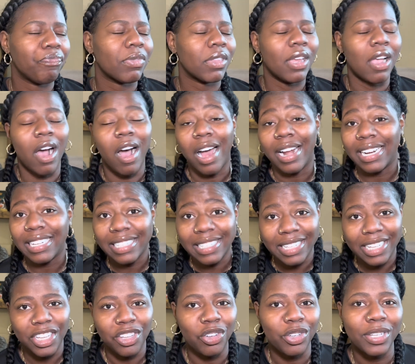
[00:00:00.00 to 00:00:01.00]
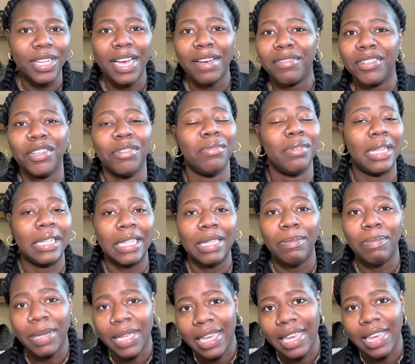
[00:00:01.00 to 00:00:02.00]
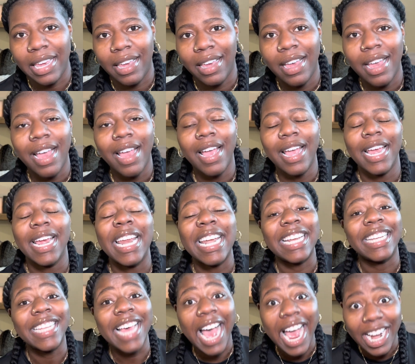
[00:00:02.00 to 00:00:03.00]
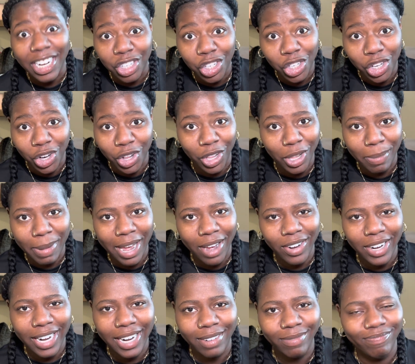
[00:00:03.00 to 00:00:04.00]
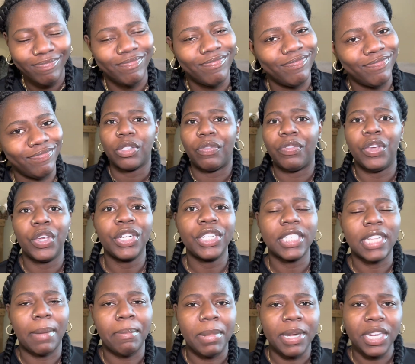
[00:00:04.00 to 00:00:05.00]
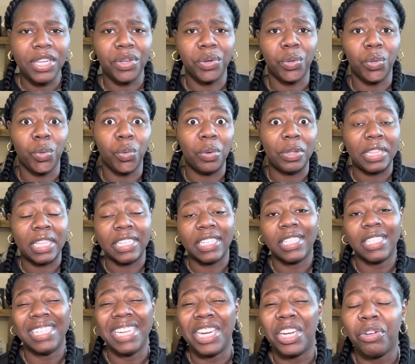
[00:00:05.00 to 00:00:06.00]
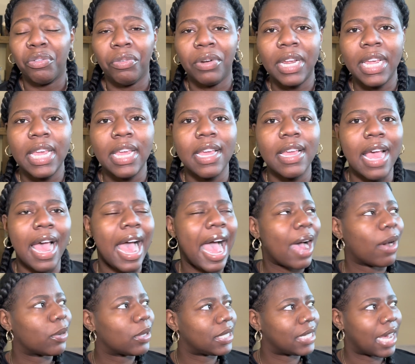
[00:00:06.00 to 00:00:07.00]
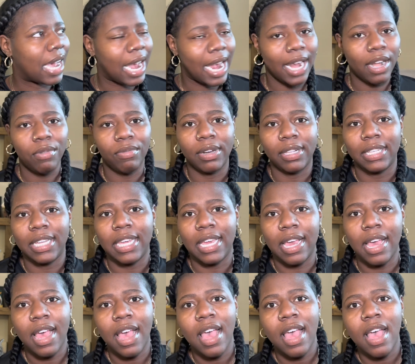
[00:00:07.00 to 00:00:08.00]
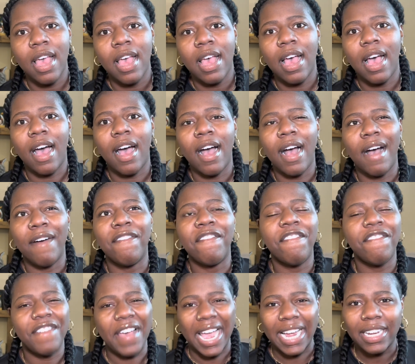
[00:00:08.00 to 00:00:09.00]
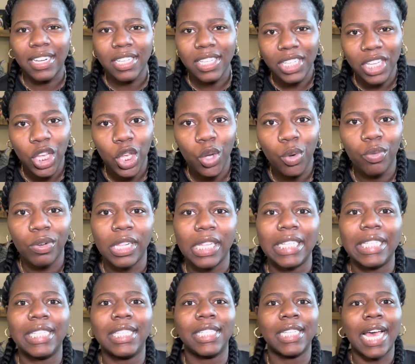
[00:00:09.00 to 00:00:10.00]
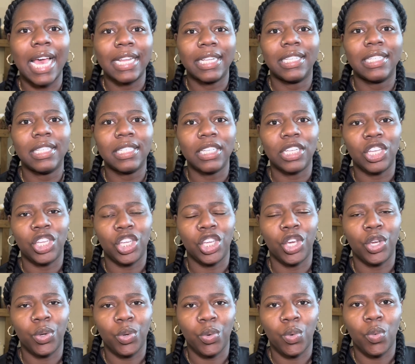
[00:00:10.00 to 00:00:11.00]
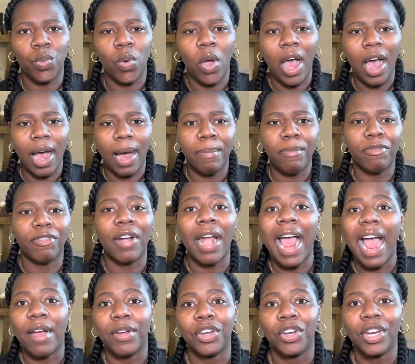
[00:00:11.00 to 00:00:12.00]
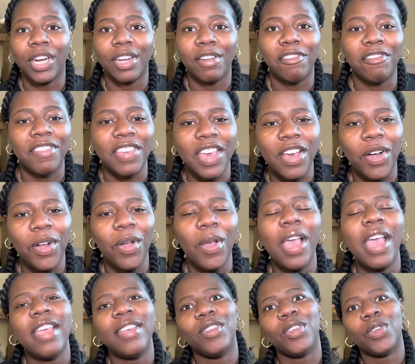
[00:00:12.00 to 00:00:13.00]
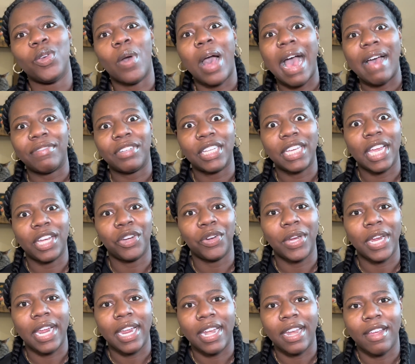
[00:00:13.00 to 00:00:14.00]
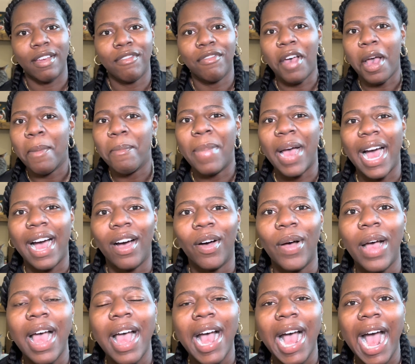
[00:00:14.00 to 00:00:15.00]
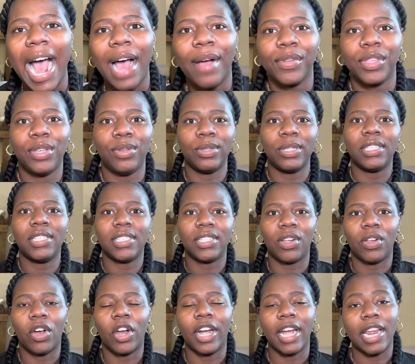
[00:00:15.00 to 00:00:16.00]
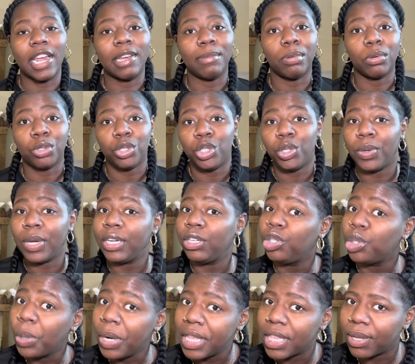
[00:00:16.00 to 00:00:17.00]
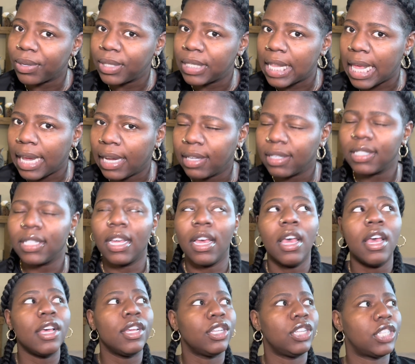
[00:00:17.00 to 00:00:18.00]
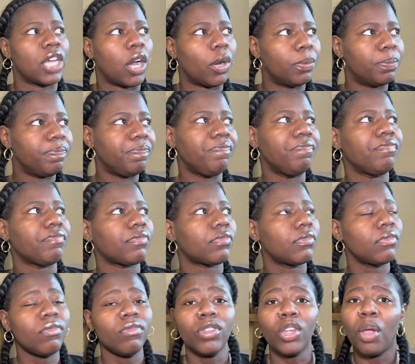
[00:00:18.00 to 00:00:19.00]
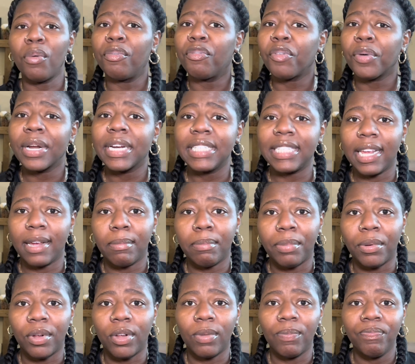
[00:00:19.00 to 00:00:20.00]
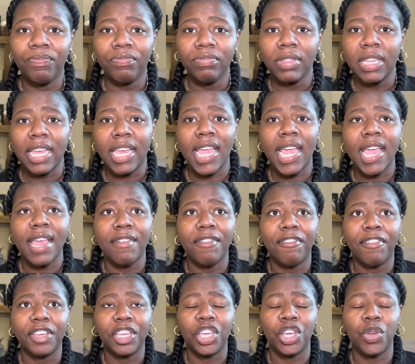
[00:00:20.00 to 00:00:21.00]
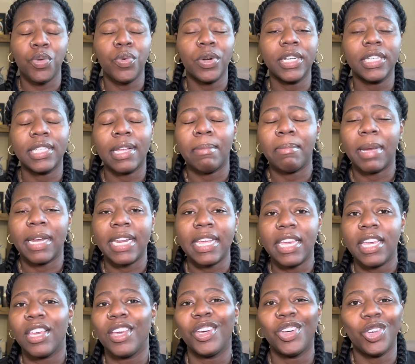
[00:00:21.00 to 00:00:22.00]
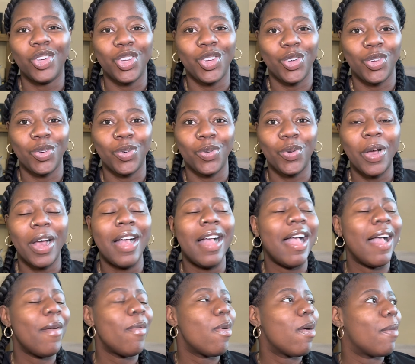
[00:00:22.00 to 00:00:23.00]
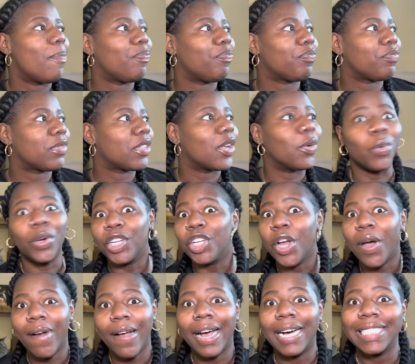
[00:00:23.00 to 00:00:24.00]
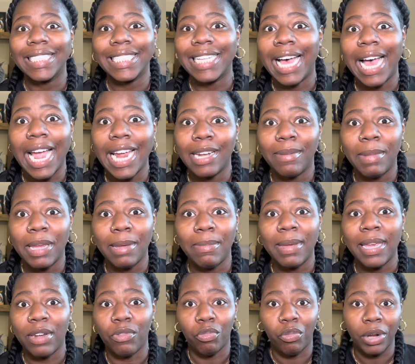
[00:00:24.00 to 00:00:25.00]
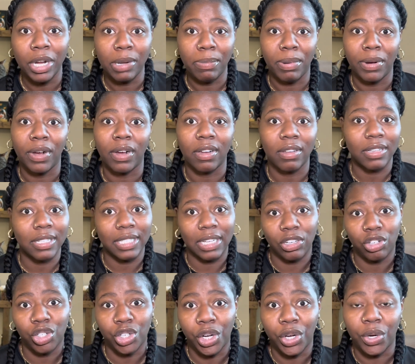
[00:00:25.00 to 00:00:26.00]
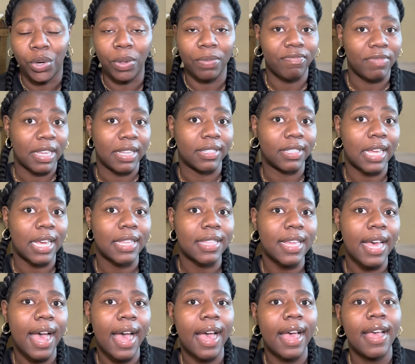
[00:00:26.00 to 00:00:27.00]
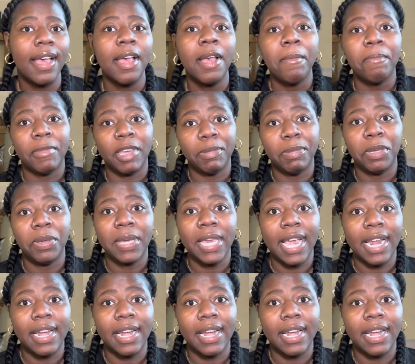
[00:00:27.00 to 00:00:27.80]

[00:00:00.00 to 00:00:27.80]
honestly, you just have to really be intentional about it. You're somebody who the scenery outside really affects you, really sets you up for how you're gonna feel. You'll have to get creative about how you still are able to enjoy those things. So, for example, if you were somebody who would go outside maybe and read books and journal and things like that. Maybe you can't